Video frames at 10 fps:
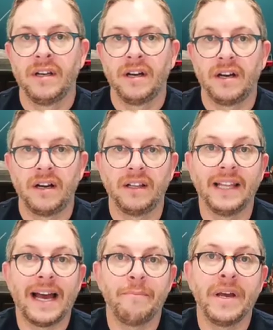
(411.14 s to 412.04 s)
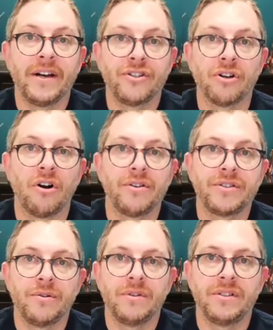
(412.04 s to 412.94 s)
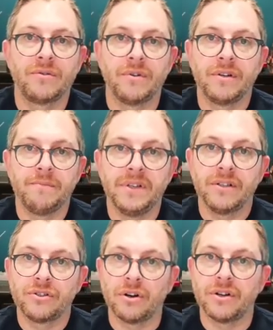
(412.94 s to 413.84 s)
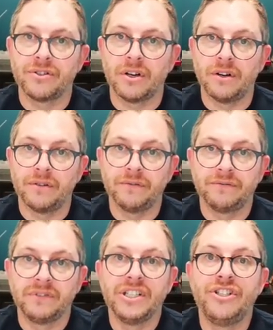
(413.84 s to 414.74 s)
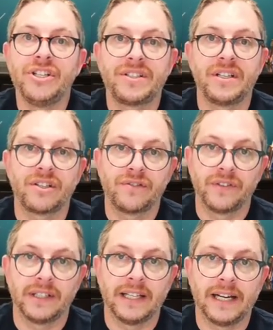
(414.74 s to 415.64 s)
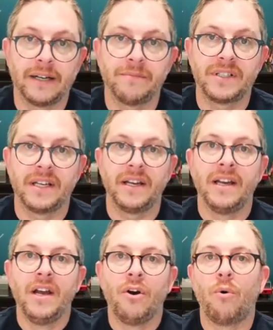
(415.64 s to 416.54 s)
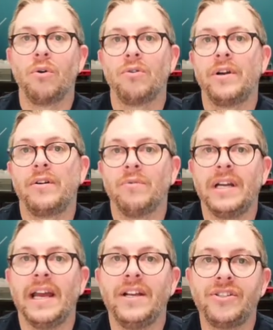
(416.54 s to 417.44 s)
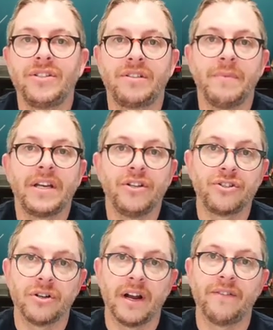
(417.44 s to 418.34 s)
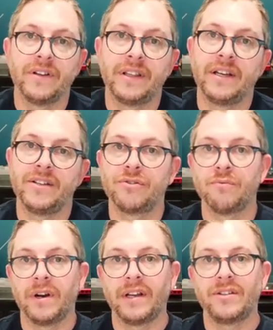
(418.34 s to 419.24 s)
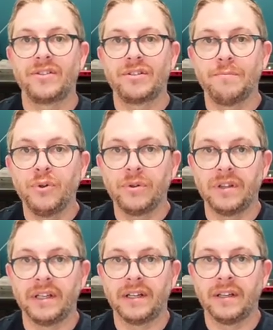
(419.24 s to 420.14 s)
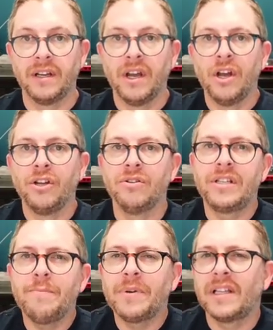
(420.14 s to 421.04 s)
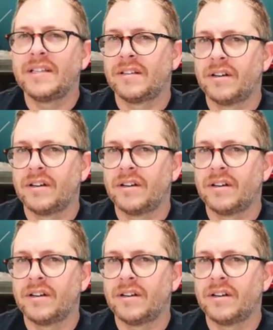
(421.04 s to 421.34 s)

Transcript: A lab manager also is going to be in charge of logistics for the lab, say ordering reagents, making sure everything is running smoothly. You're typically, as an